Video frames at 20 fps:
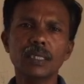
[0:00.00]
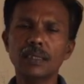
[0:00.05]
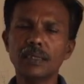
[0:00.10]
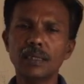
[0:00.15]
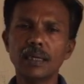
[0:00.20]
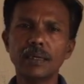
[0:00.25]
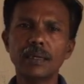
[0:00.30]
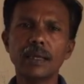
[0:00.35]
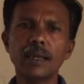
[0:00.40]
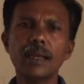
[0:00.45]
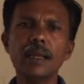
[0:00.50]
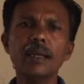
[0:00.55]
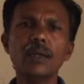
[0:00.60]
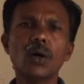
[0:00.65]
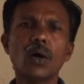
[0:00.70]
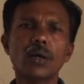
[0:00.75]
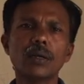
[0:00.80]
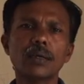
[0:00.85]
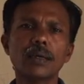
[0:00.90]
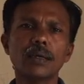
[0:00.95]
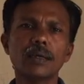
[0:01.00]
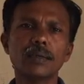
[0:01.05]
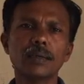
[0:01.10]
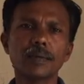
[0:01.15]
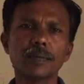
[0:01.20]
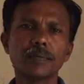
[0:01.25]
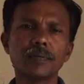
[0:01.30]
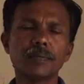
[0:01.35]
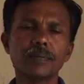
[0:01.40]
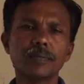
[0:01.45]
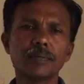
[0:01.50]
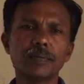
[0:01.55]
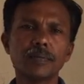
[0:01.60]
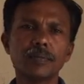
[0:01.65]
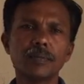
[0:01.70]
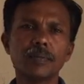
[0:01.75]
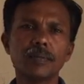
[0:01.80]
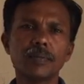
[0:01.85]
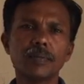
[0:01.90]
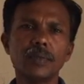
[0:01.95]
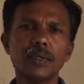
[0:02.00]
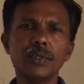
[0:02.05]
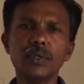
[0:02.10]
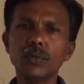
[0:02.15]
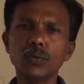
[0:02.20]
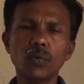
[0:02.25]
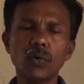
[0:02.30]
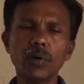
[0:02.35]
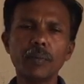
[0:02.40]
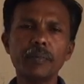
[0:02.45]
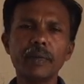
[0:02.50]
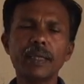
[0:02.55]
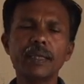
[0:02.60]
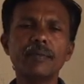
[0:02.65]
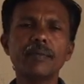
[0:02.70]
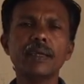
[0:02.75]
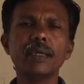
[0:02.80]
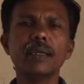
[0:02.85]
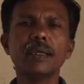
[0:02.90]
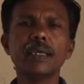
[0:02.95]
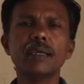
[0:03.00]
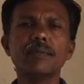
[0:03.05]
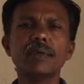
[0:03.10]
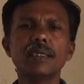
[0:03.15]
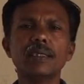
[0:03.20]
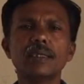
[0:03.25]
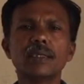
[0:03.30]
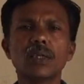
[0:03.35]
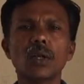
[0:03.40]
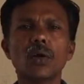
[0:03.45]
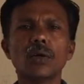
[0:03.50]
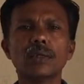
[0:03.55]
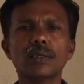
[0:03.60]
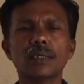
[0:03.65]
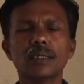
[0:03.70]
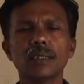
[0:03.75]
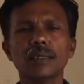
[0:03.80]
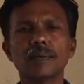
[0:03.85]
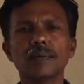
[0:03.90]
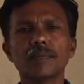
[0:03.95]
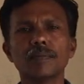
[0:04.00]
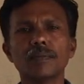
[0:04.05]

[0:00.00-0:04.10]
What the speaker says: Certainly not. You won't be given slots.